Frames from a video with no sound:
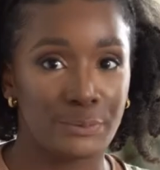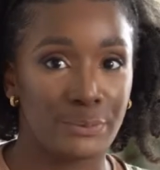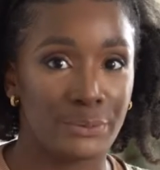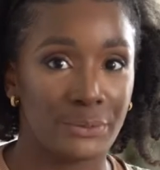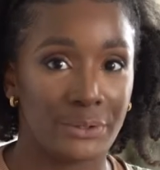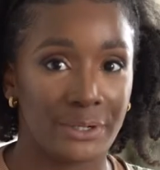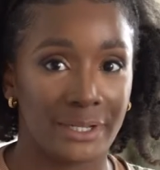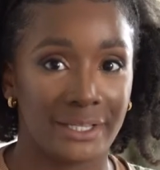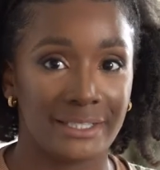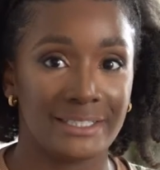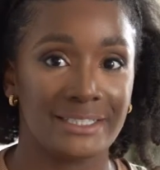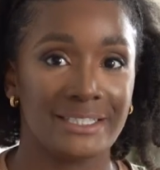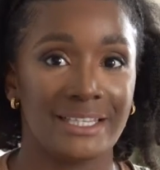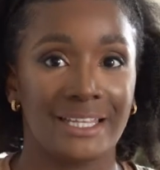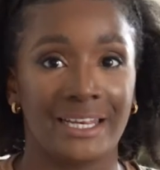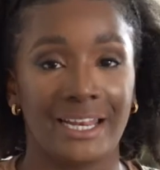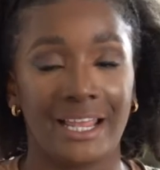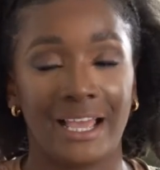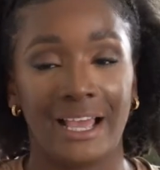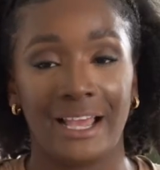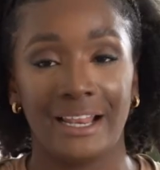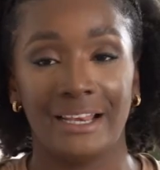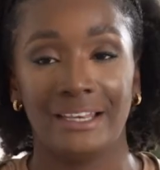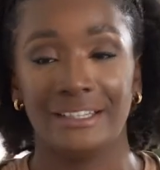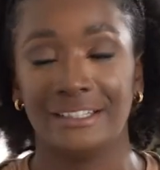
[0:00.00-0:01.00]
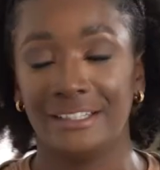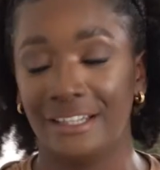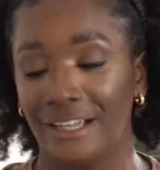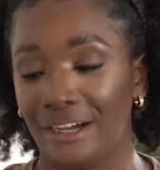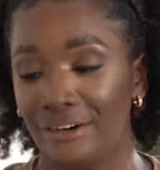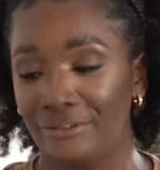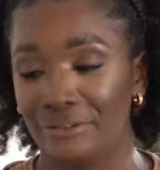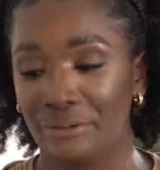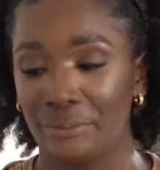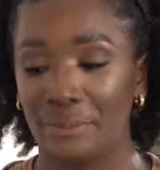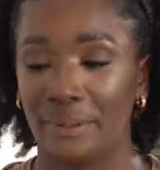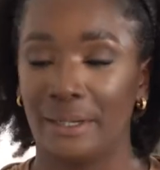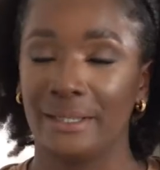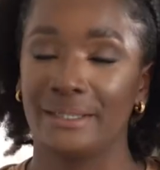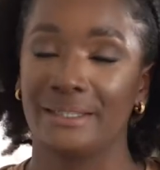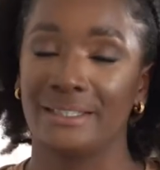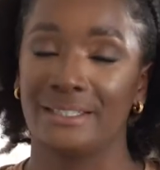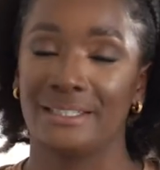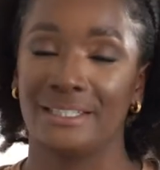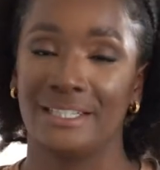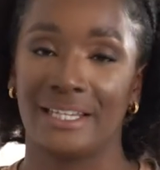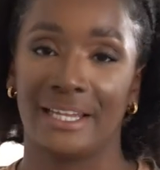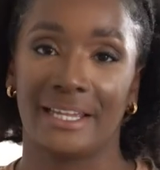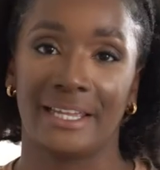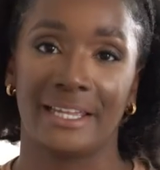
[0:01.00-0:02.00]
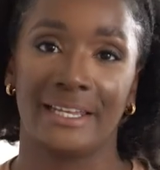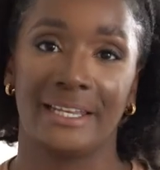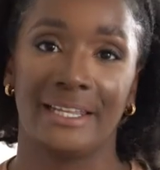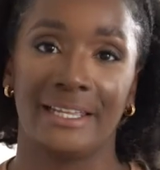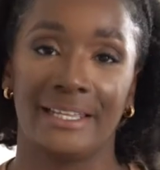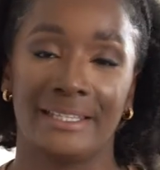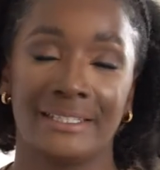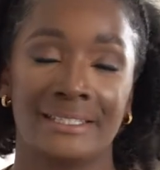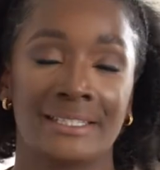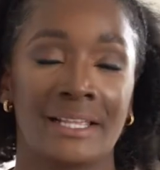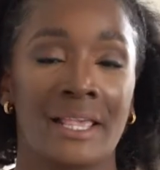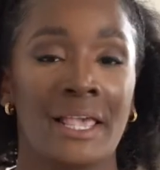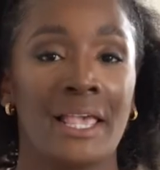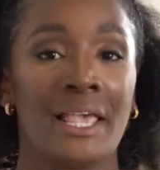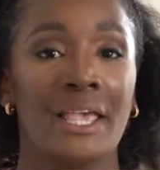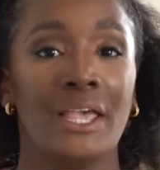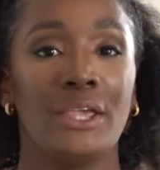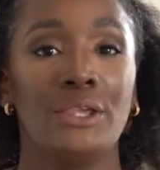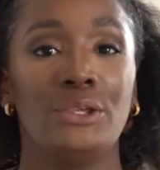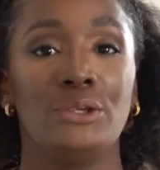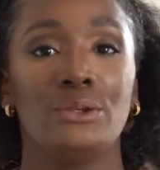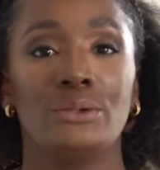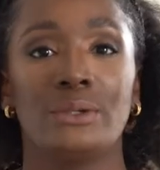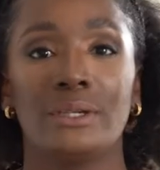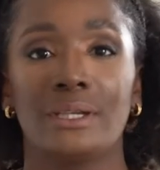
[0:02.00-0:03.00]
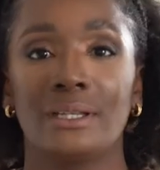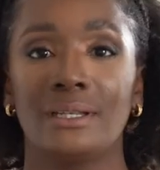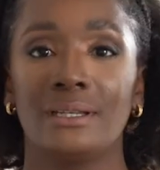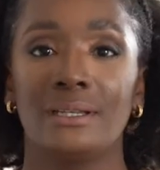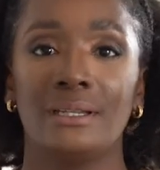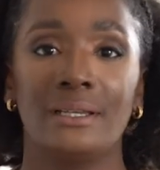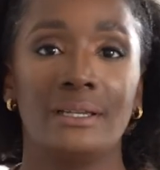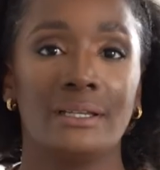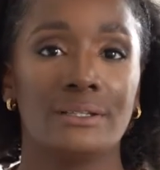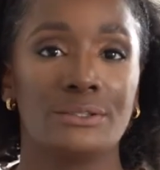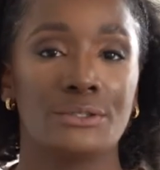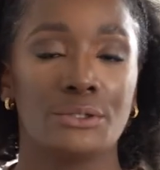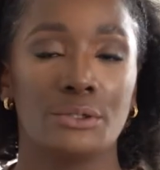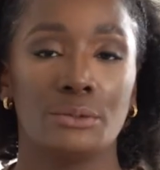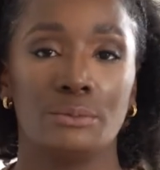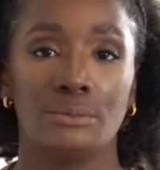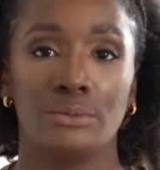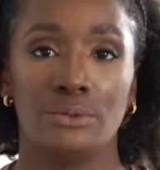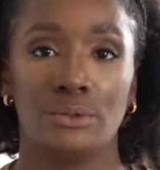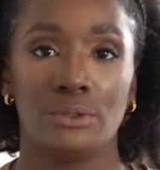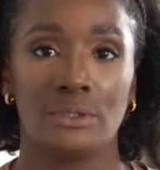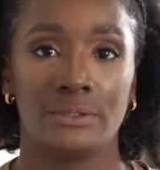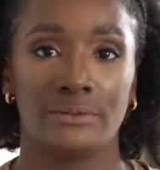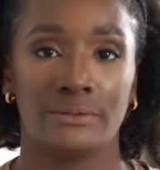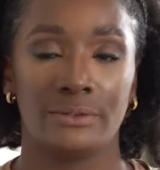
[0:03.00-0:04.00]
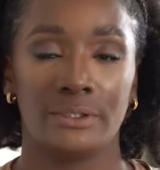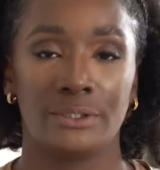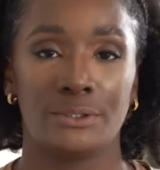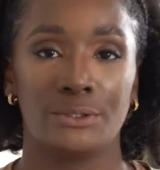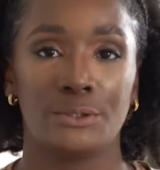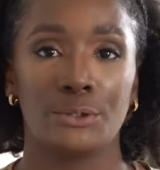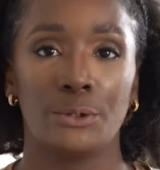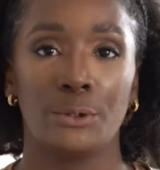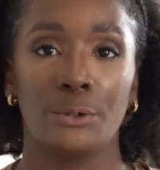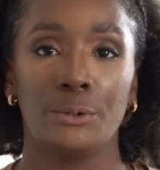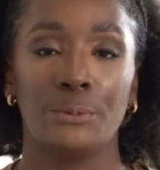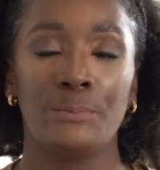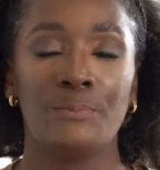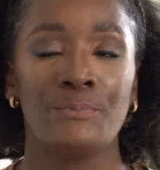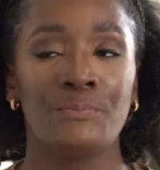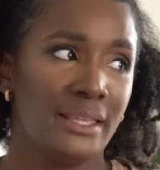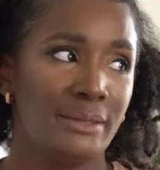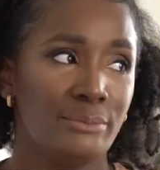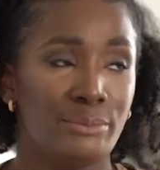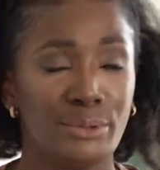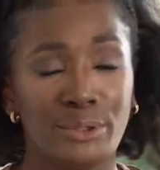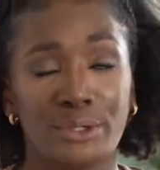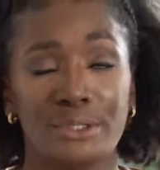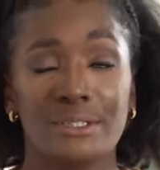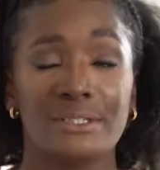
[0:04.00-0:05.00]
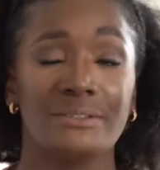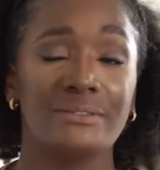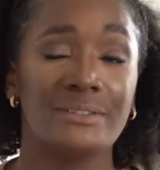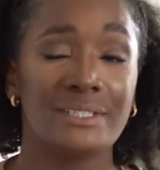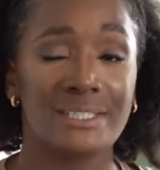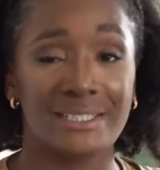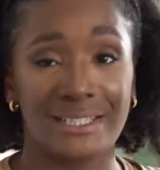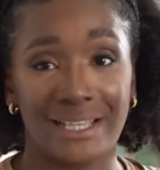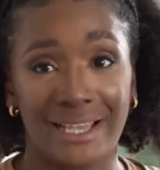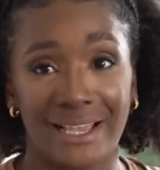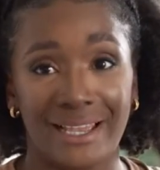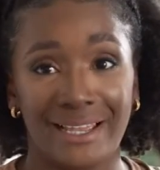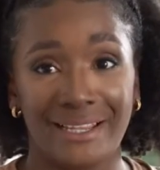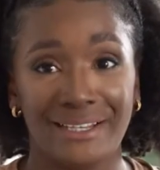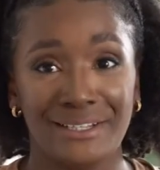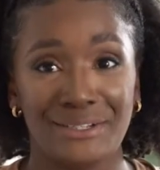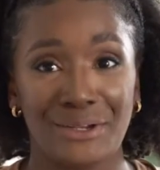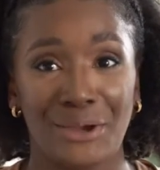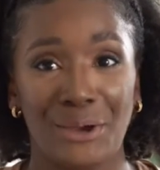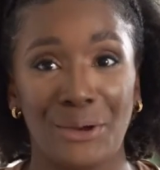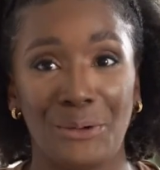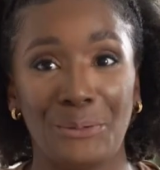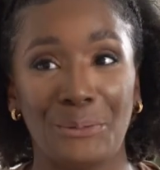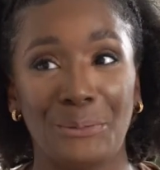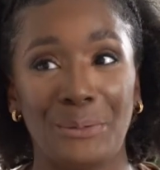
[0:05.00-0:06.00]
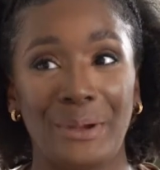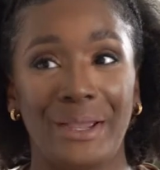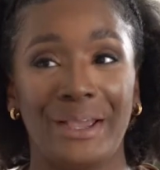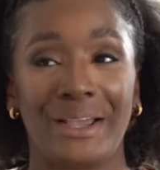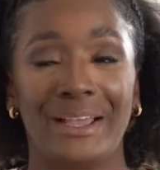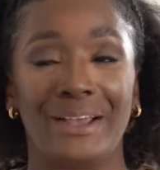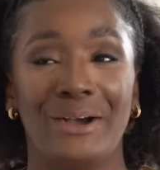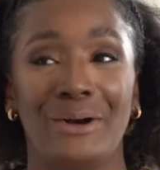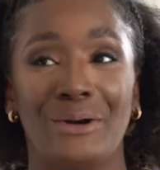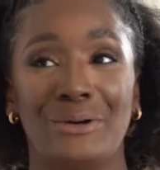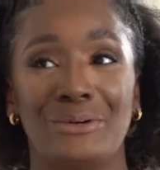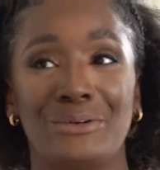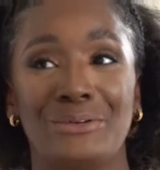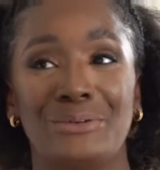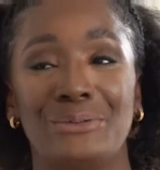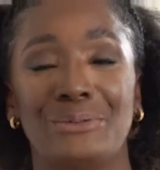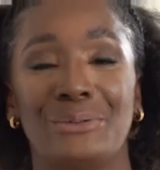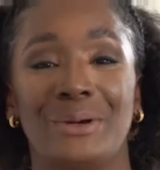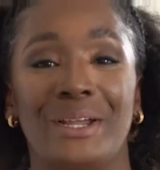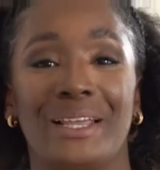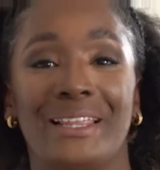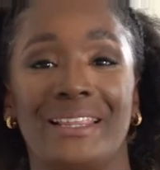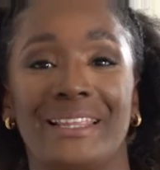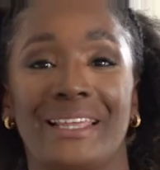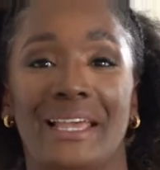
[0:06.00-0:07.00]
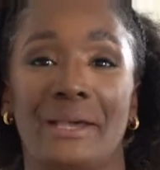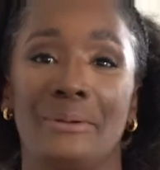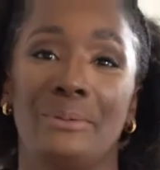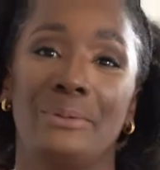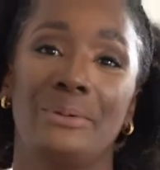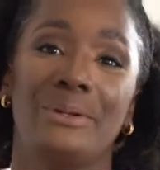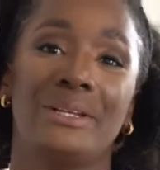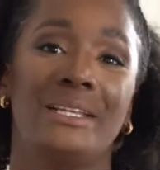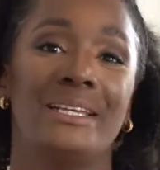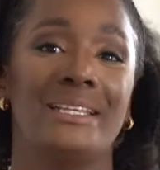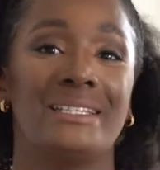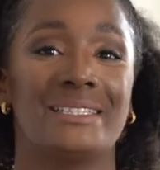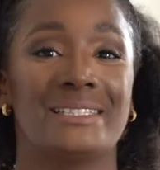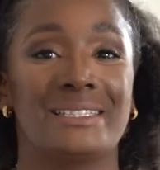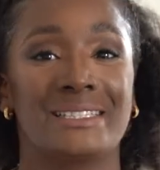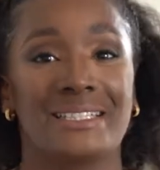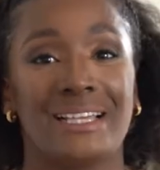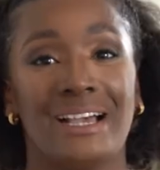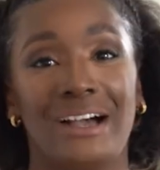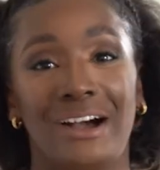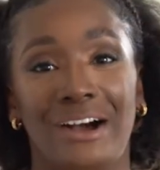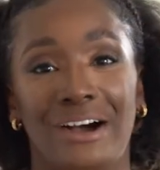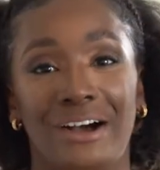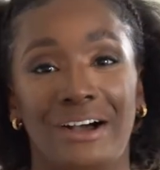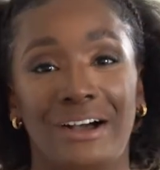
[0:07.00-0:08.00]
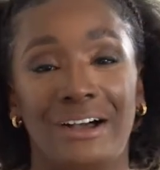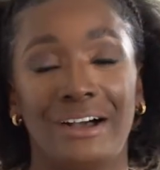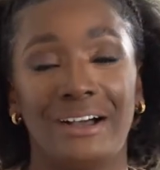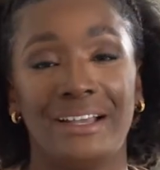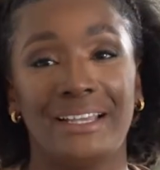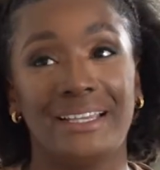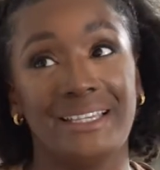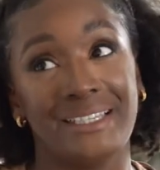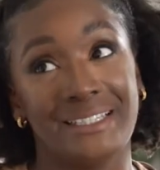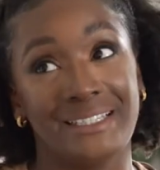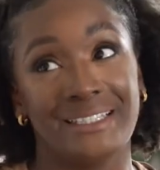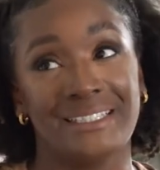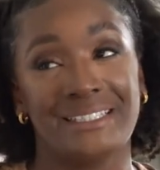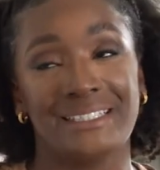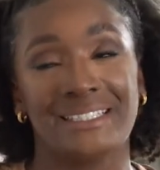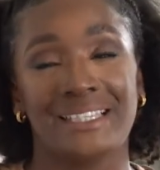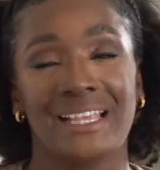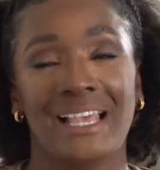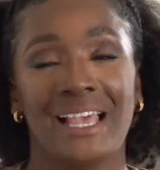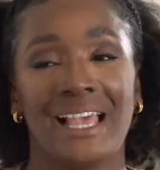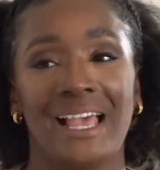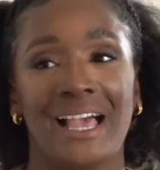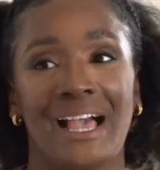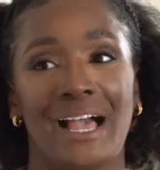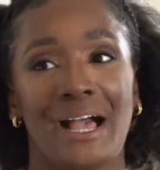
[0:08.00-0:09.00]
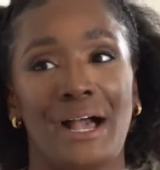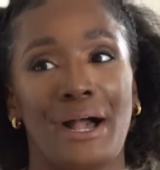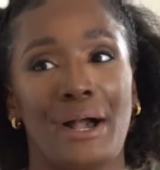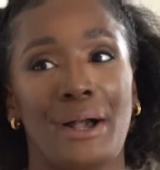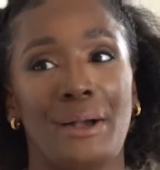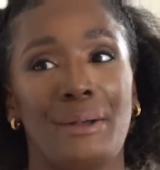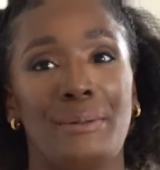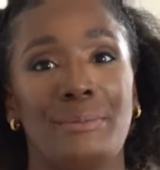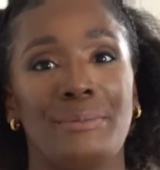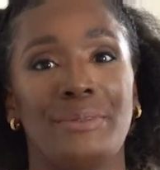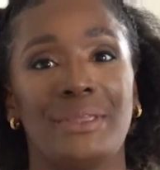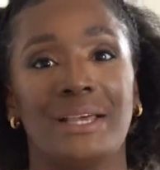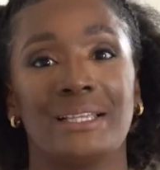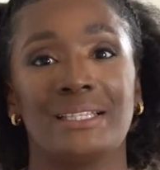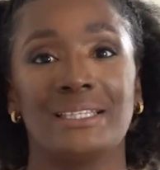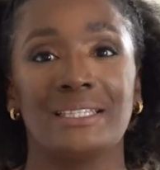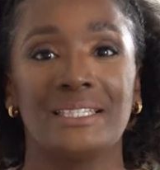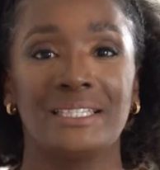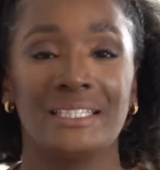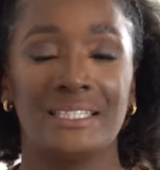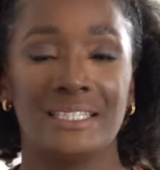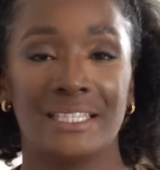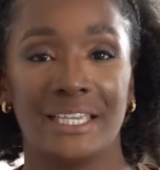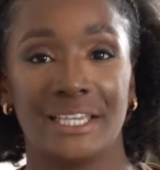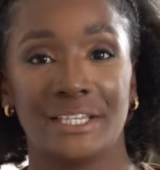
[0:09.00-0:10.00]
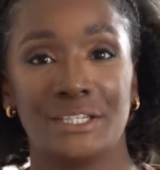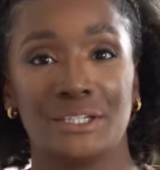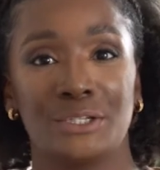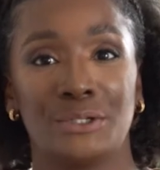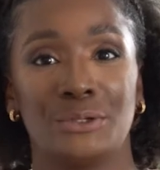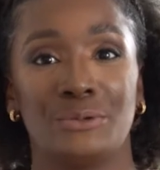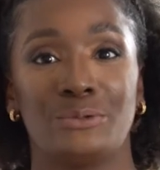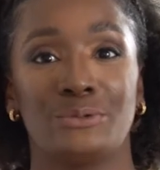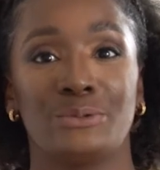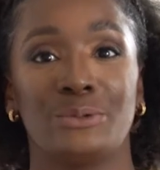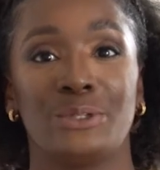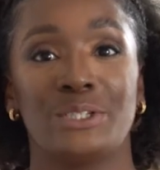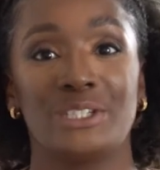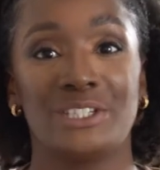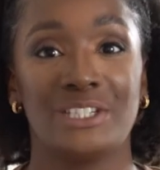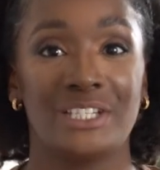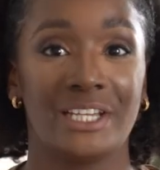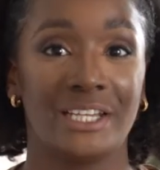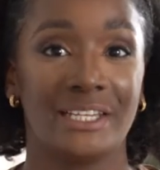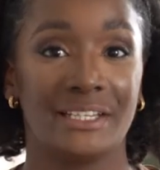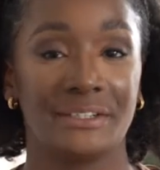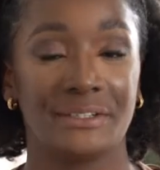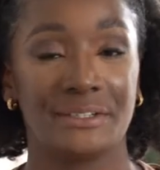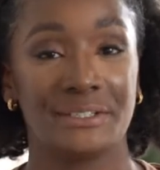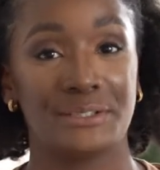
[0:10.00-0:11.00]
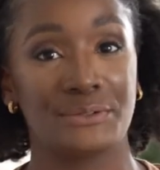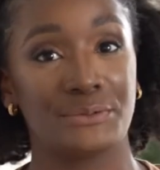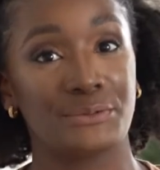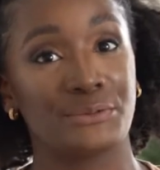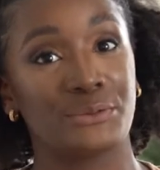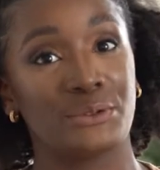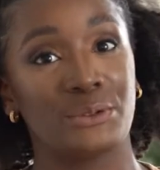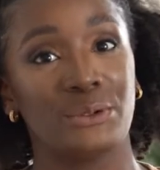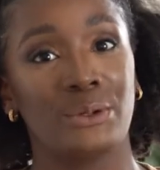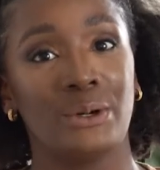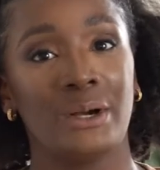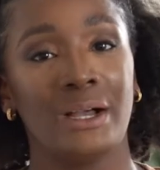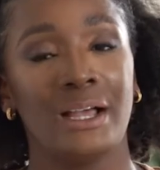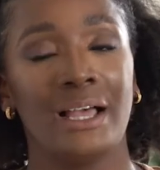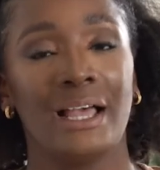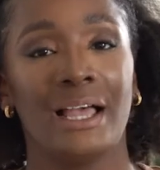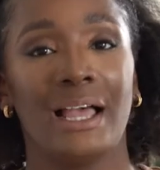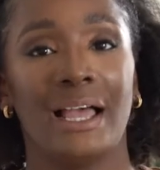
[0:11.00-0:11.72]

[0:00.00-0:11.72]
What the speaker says: point that I love about this jacket is you can layer so beautifully. So because of the side where the epaulettes is, that's an indication of which gender it's for.